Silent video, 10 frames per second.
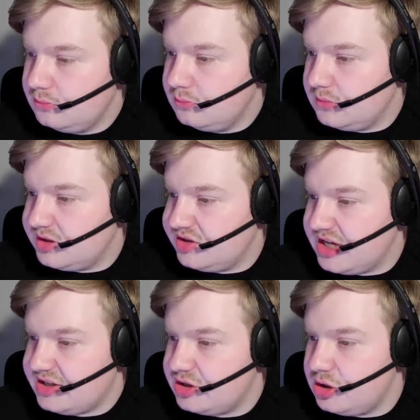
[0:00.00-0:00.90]

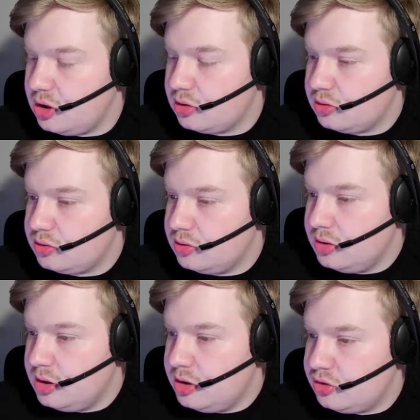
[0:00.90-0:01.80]
Sessegnon
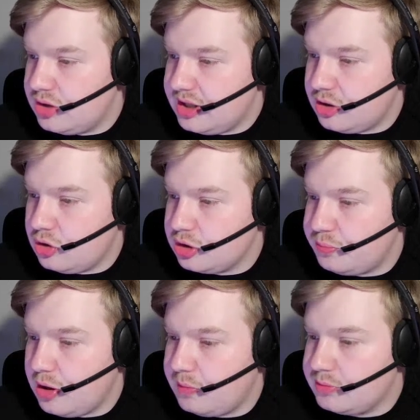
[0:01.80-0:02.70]
trying to cause a
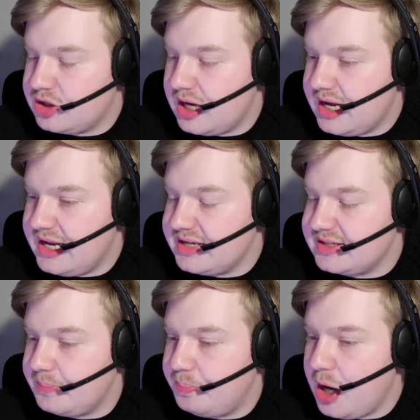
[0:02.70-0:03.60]
problem to Ilya
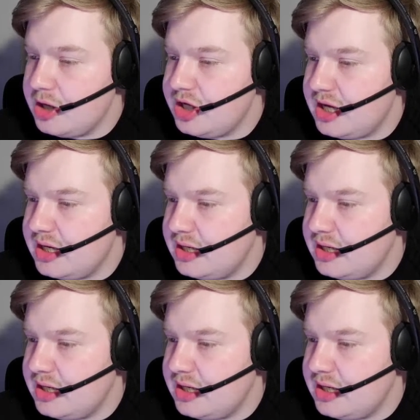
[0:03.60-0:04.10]
Zabarnyi.